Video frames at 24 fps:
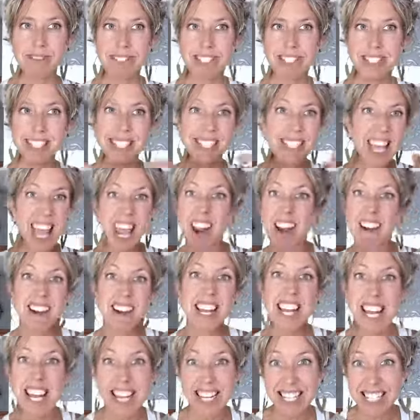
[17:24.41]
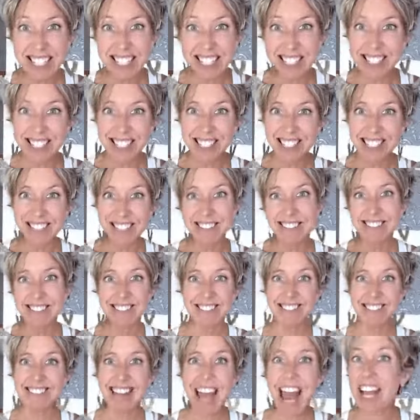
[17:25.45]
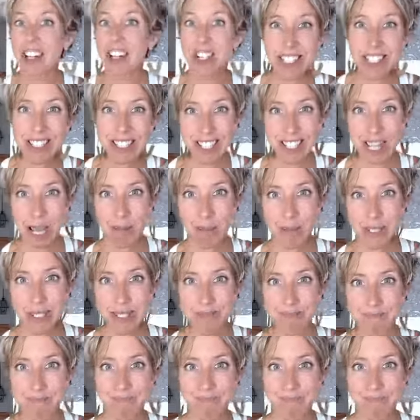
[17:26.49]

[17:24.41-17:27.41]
scariest action steps,